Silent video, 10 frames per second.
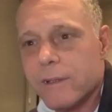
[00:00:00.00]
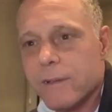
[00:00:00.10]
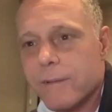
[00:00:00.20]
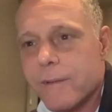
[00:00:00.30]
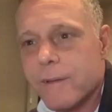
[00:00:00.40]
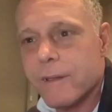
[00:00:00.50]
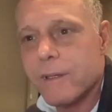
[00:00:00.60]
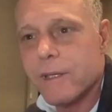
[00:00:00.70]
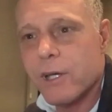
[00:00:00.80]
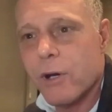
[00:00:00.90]
Mm-hmm.
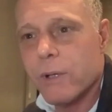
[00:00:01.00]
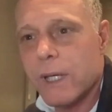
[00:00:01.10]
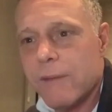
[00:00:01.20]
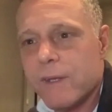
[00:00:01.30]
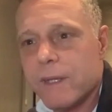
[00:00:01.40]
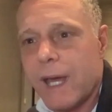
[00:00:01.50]
You know, even